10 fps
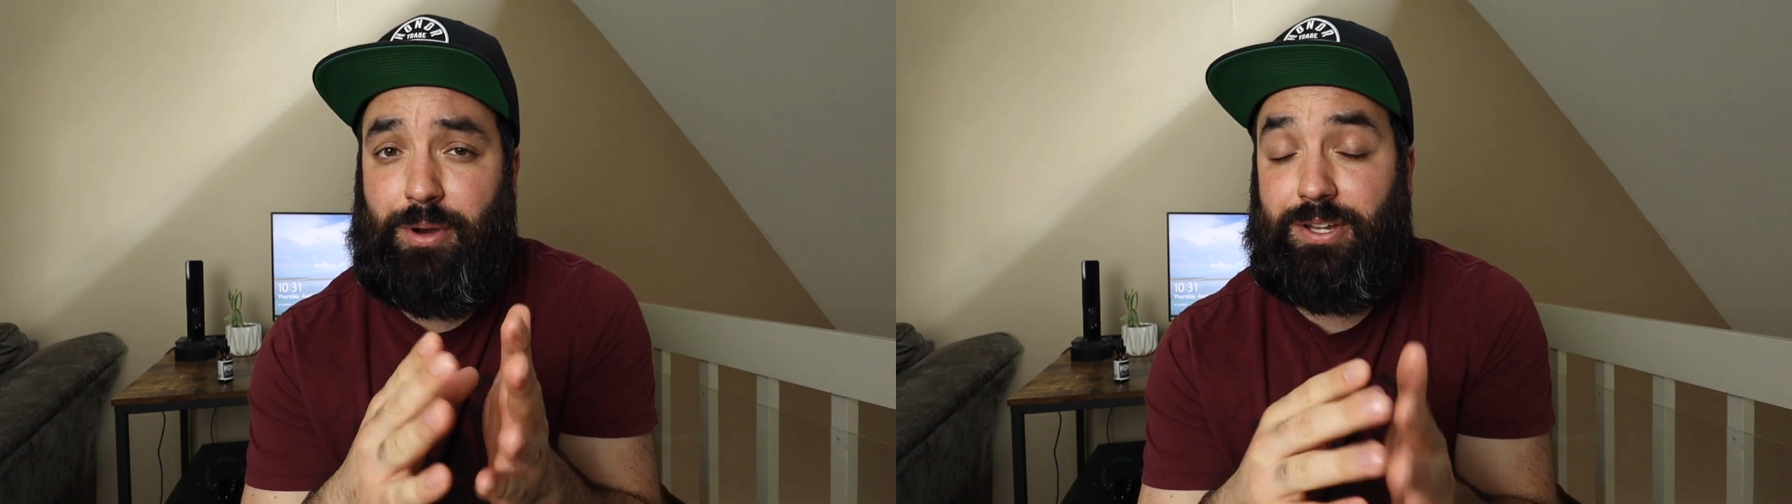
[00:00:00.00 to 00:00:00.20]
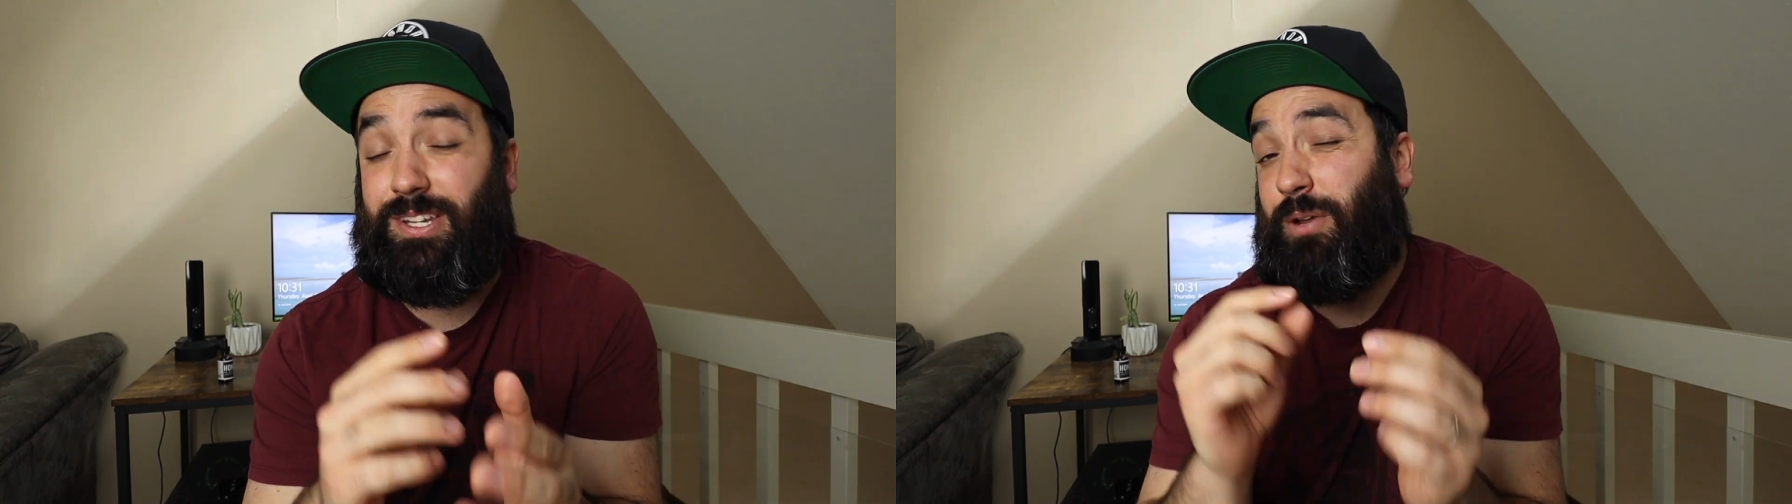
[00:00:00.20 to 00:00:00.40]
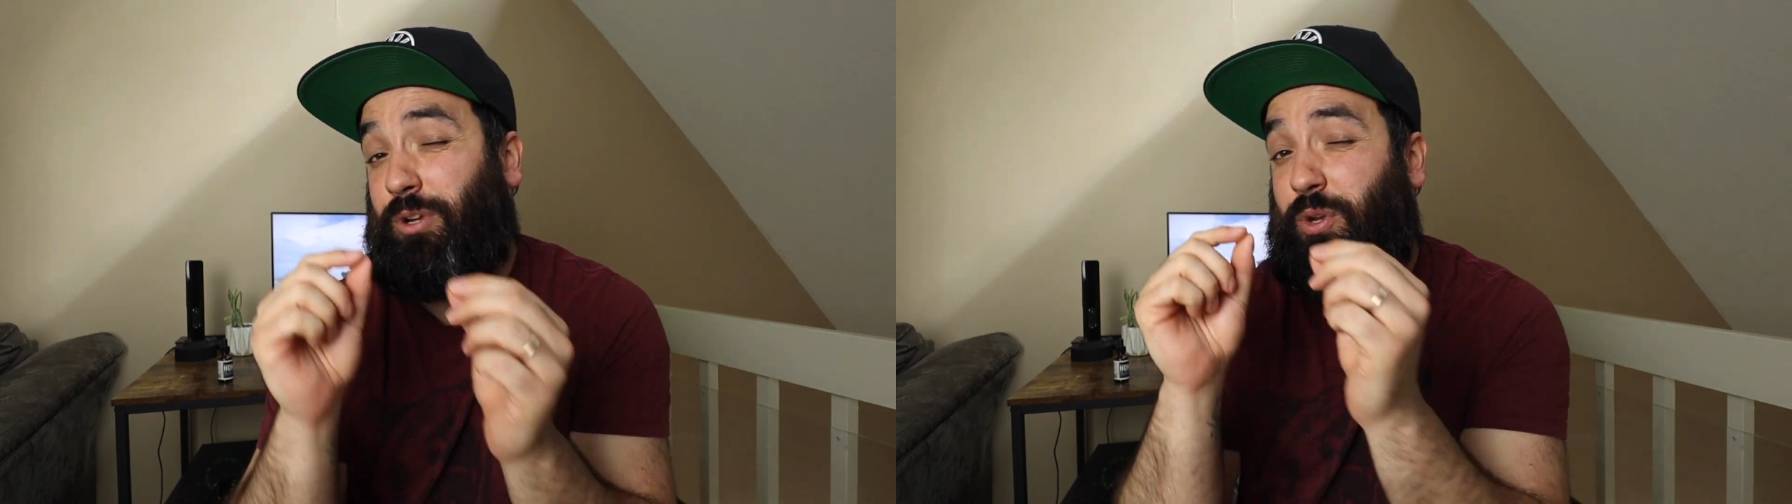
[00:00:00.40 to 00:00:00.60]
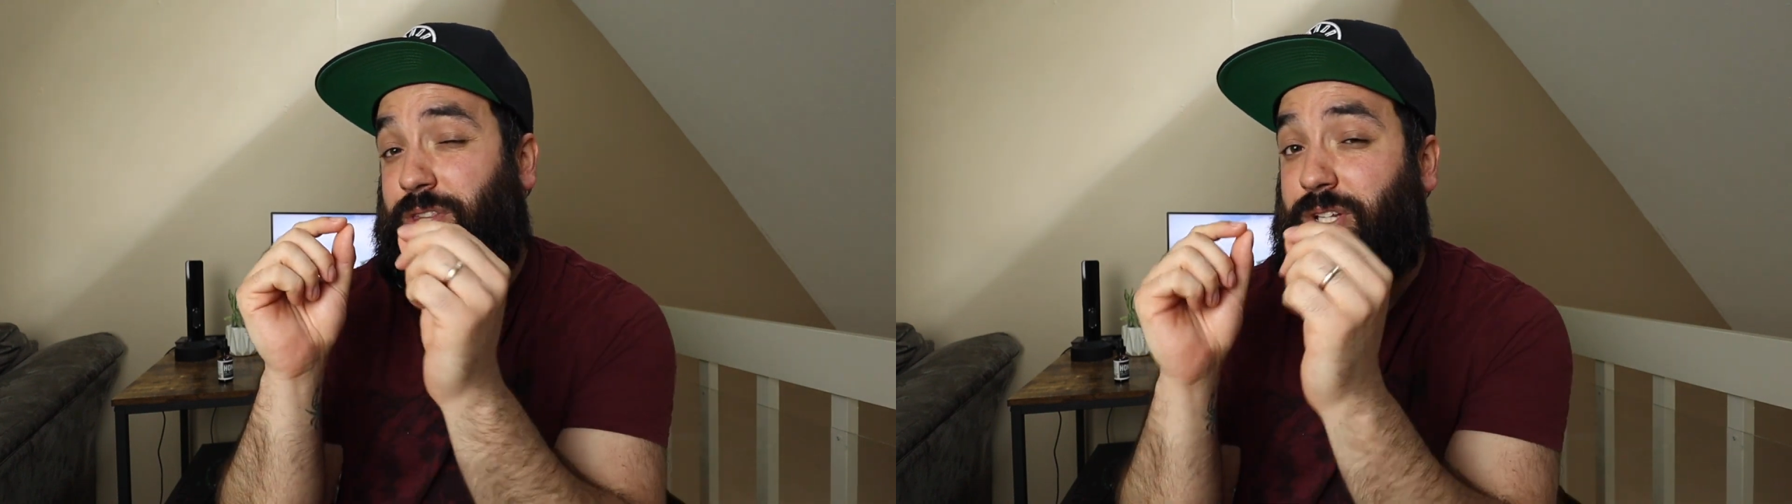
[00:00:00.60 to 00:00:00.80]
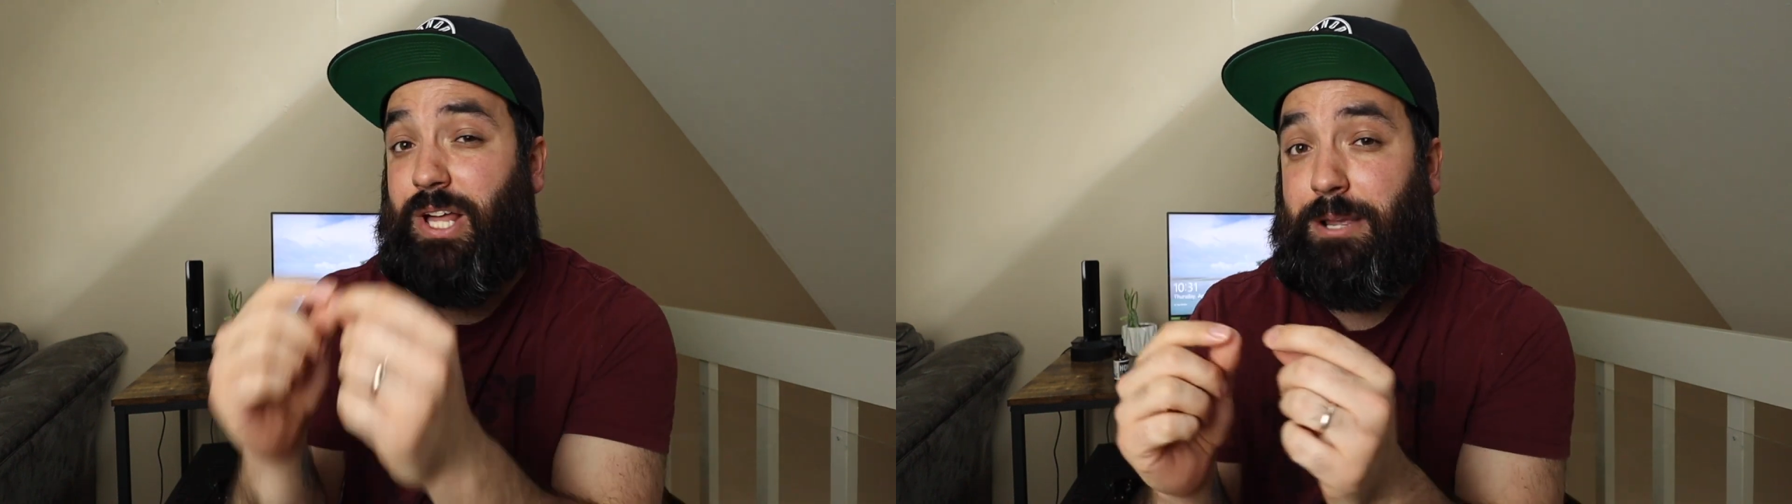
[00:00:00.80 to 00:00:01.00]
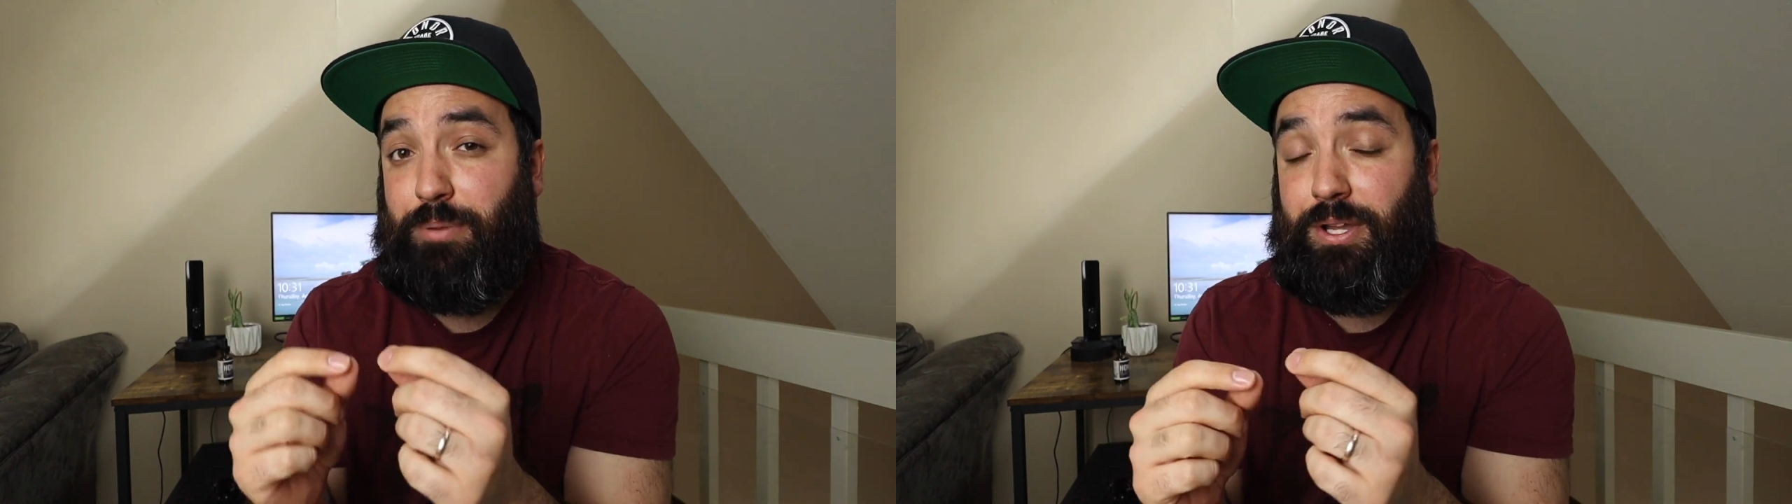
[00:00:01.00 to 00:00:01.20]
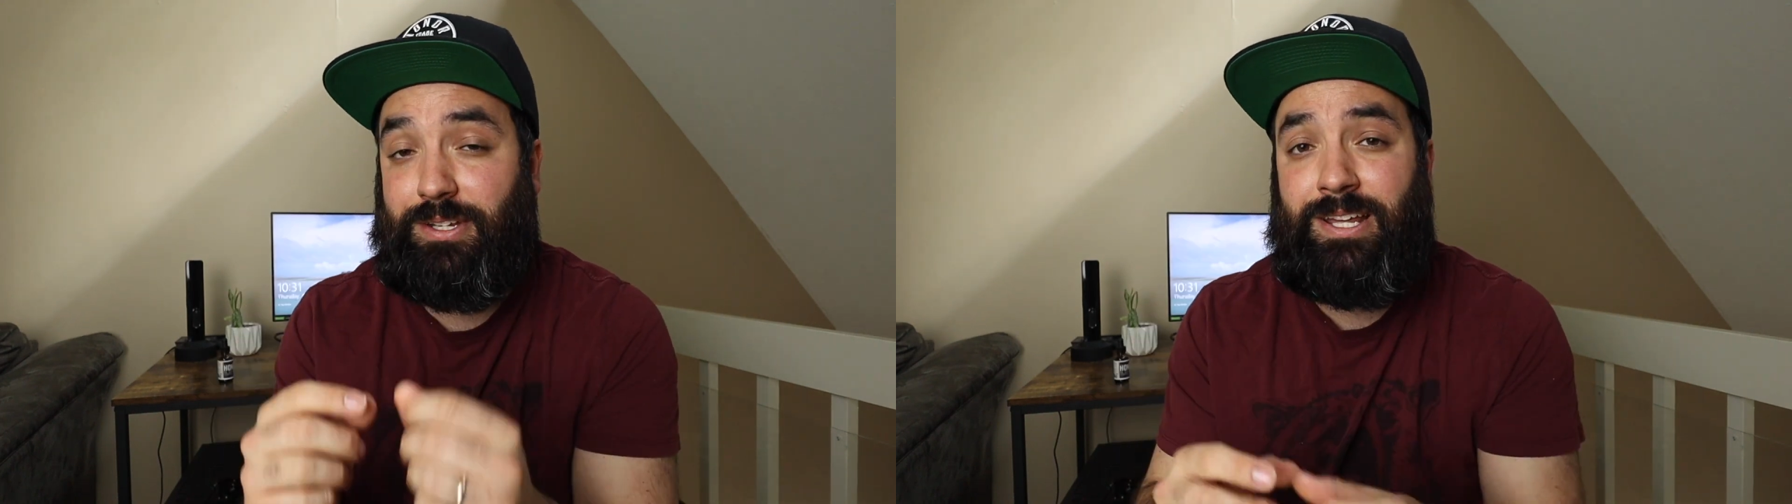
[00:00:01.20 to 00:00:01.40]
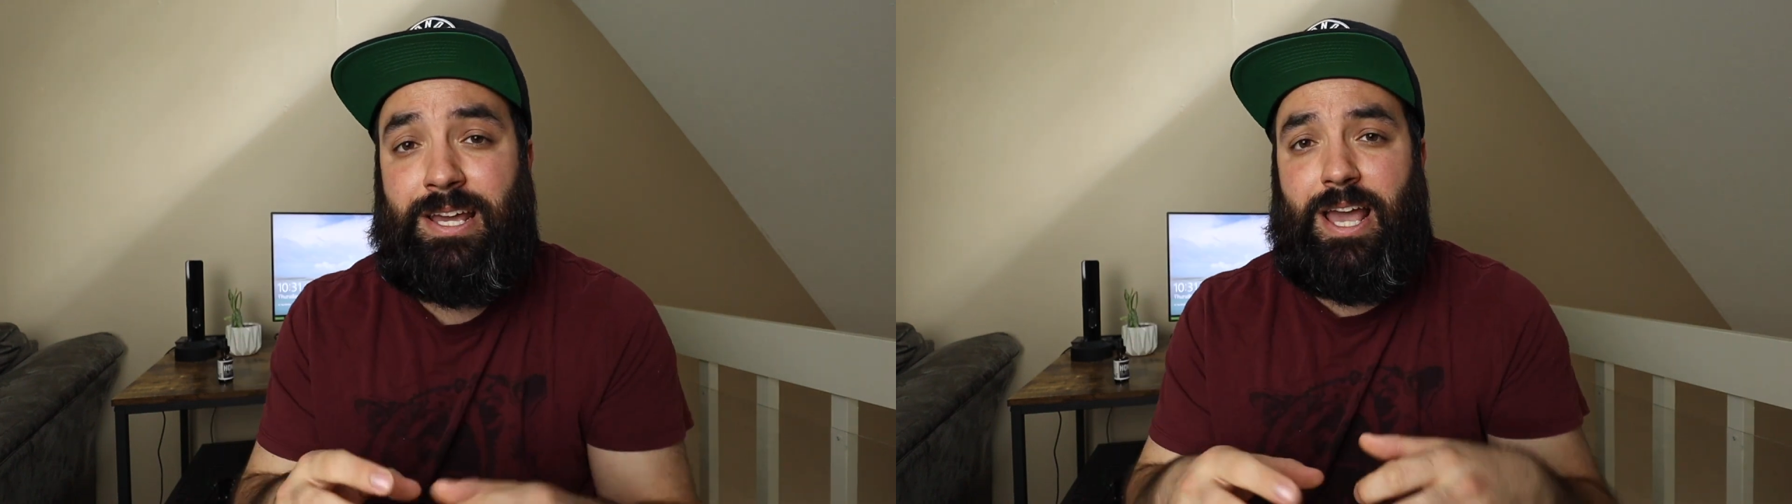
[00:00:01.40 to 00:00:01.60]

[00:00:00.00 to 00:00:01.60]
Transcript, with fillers: button and when you hit the like button,